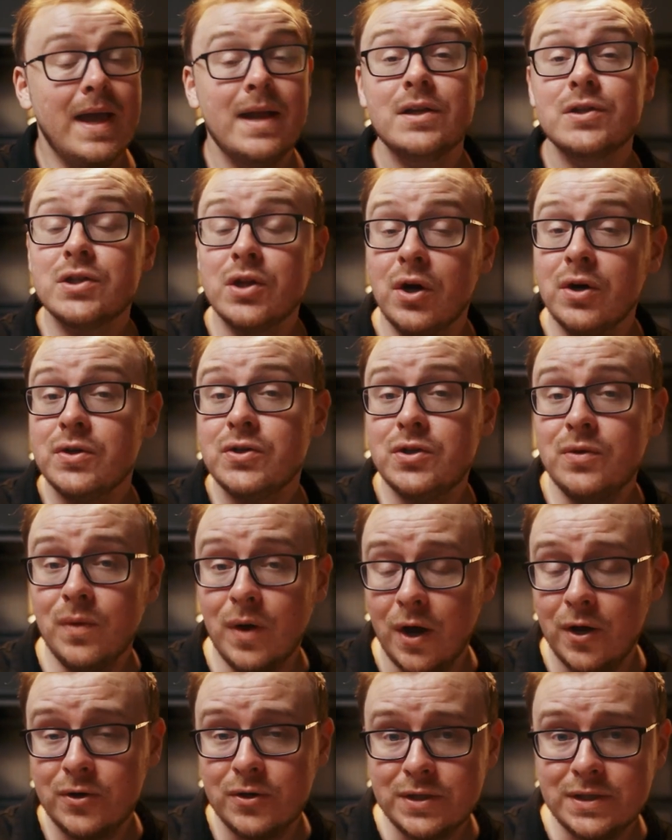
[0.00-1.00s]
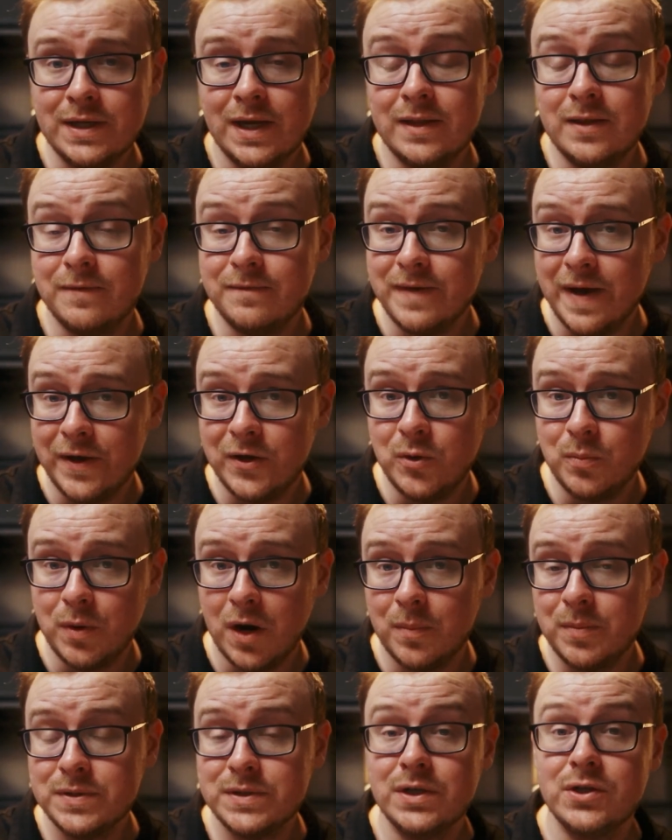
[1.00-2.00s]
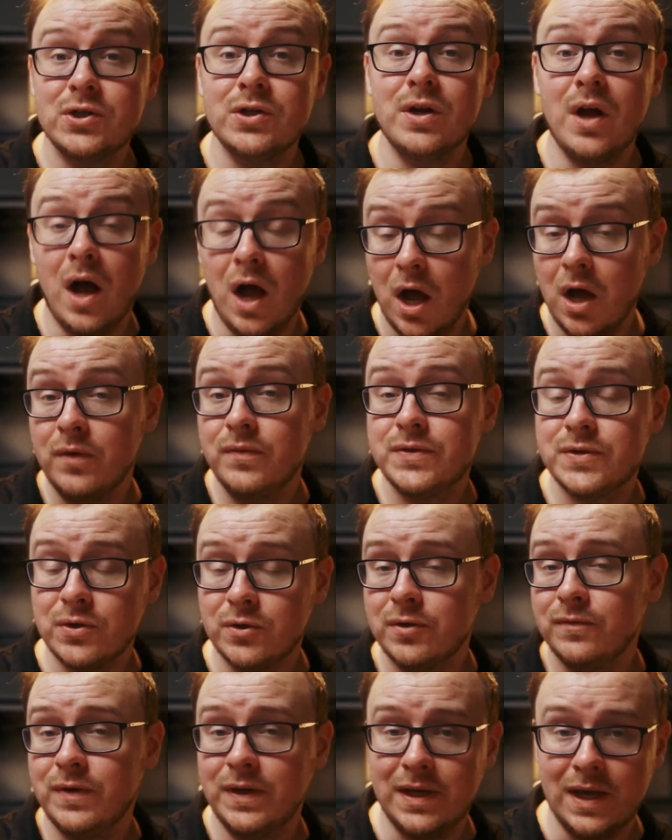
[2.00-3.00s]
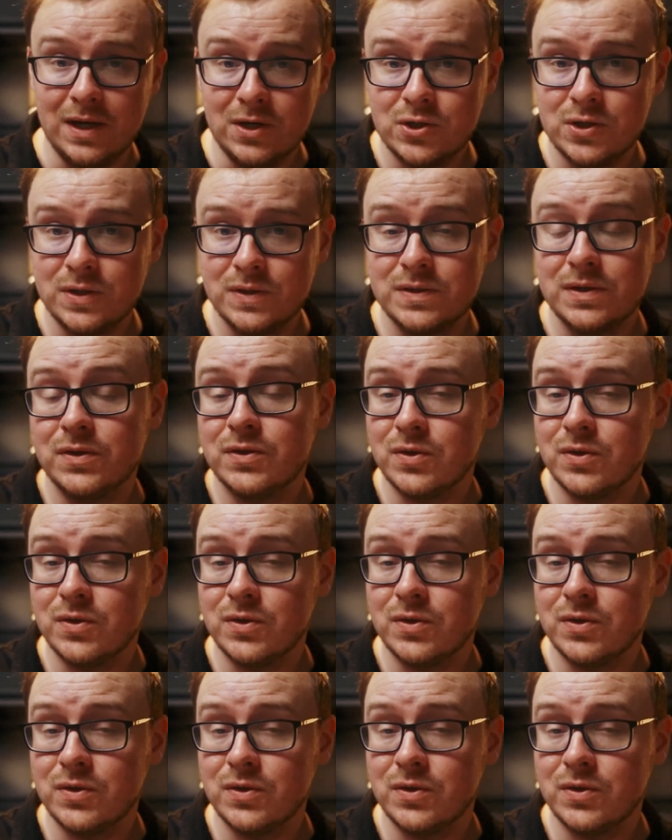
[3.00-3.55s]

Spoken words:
And as long as you understand the value proposition of certifications and